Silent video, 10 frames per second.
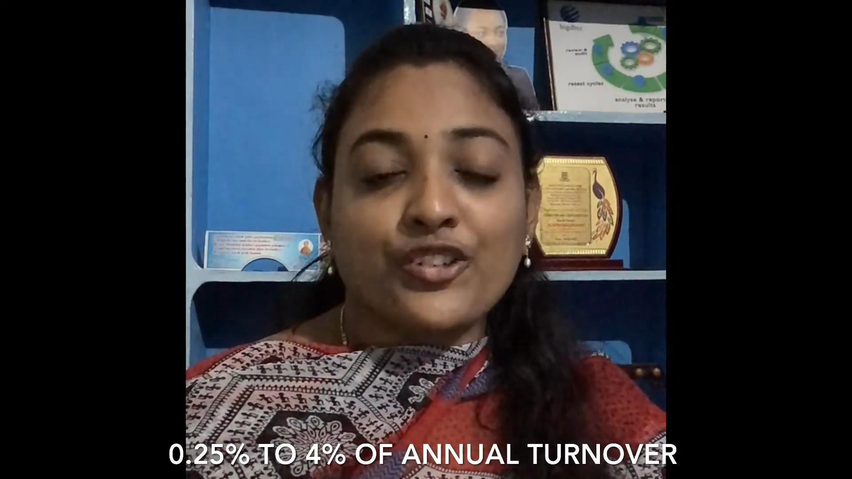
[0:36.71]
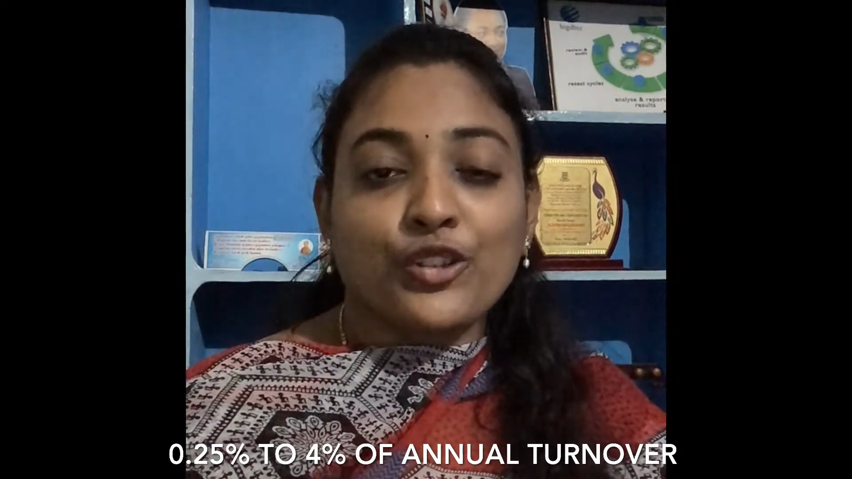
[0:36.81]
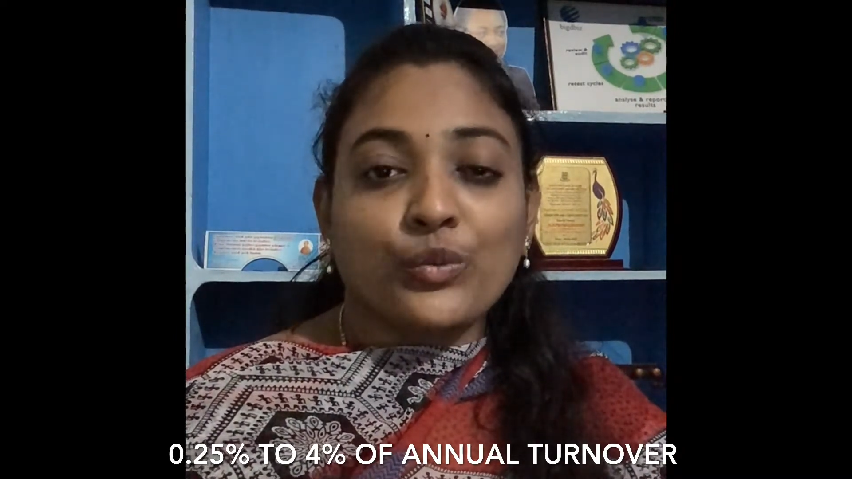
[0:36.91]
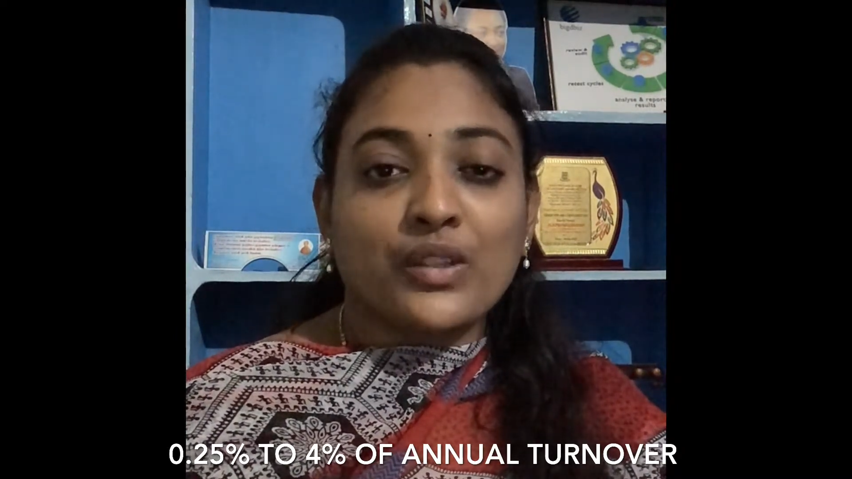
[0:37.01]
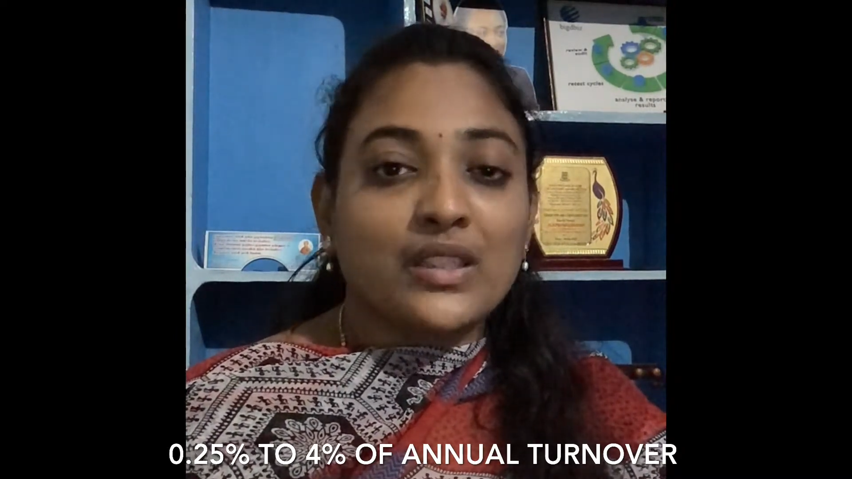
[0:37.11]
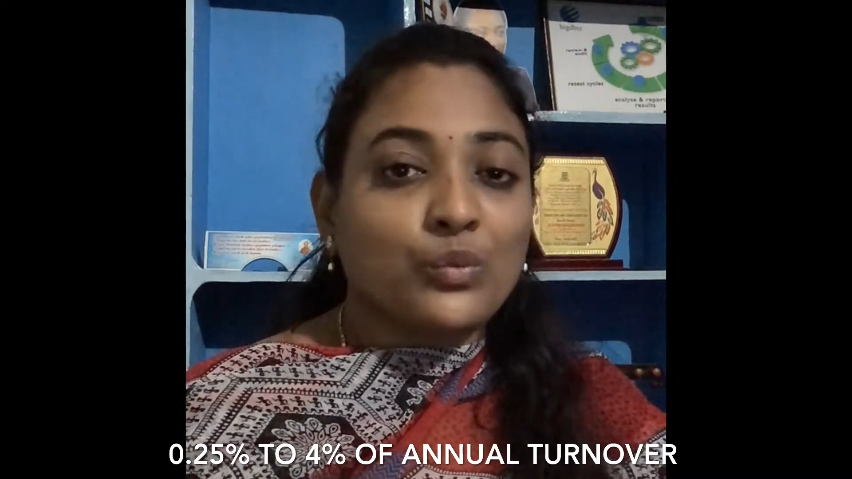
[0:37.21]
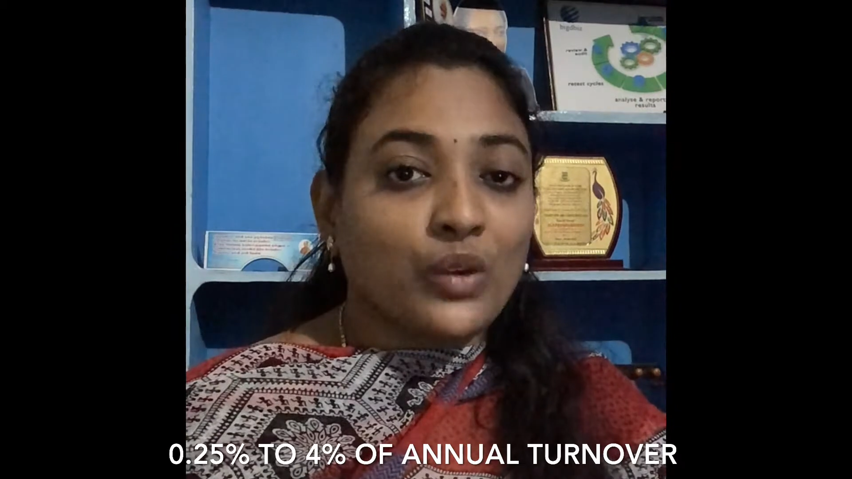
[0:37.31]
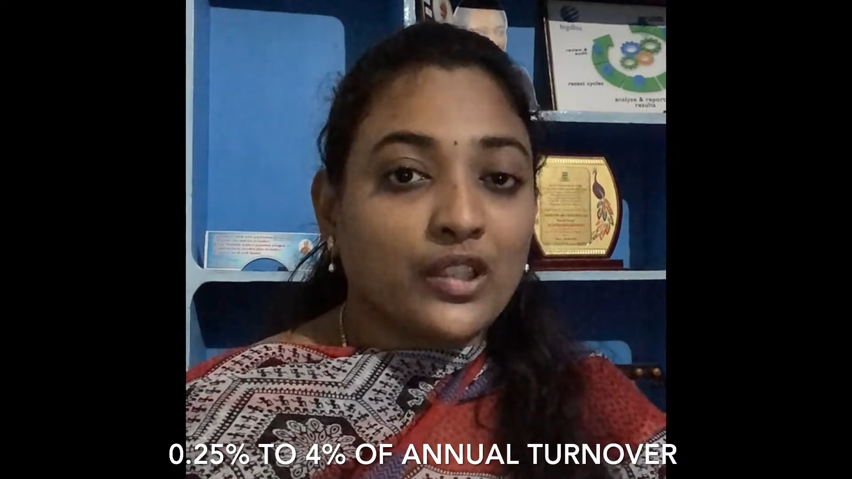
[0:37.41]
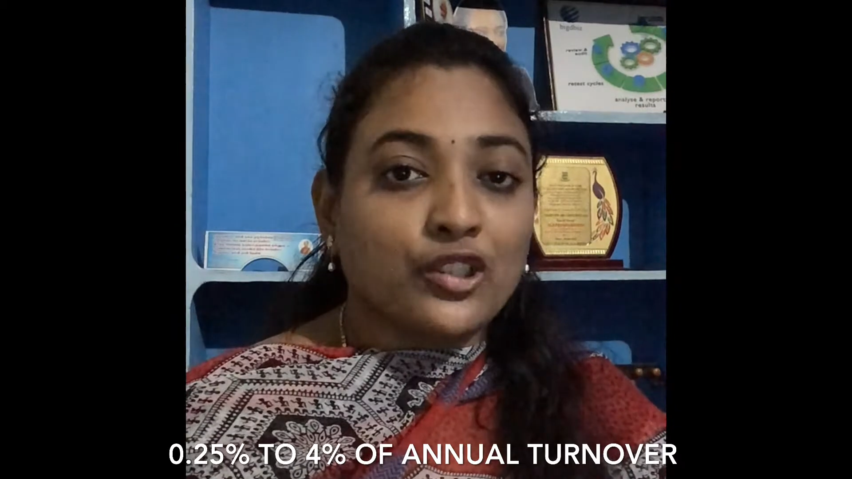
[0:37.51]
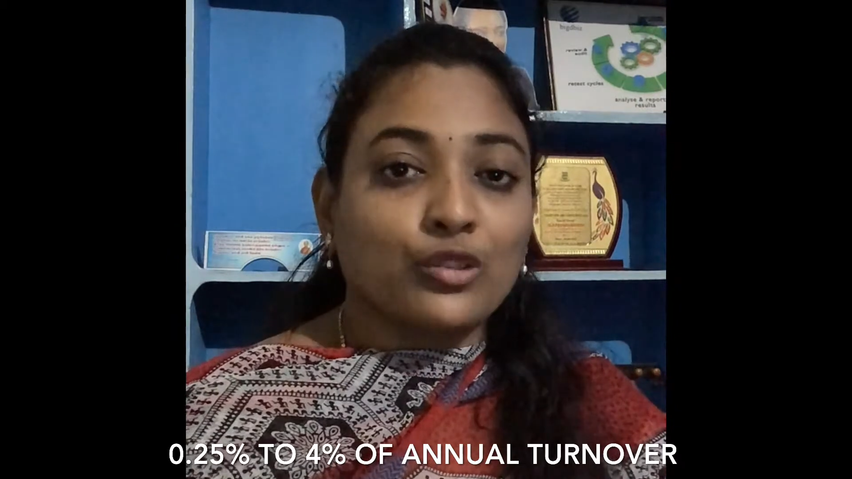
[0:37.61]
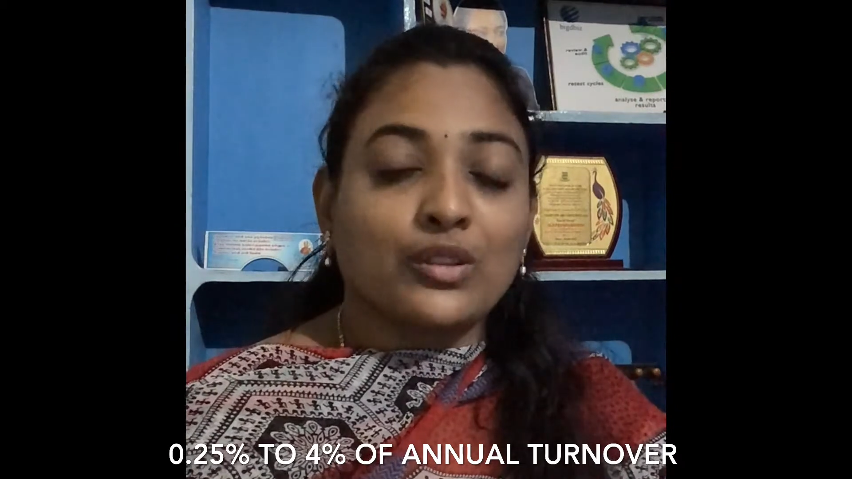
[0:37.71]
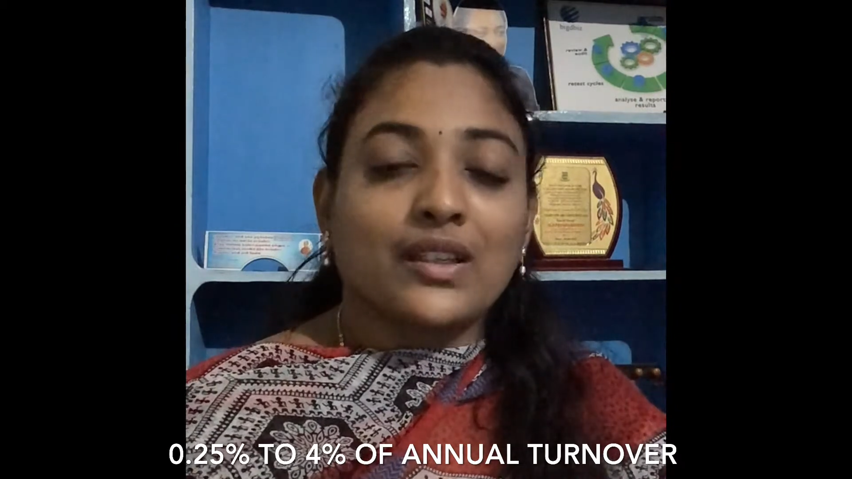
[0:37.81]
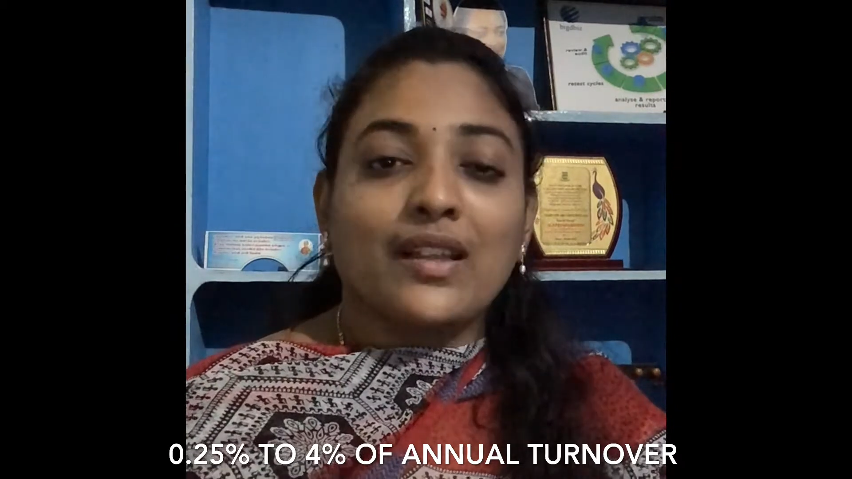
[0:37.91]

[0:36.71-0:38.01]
turnover is one crore,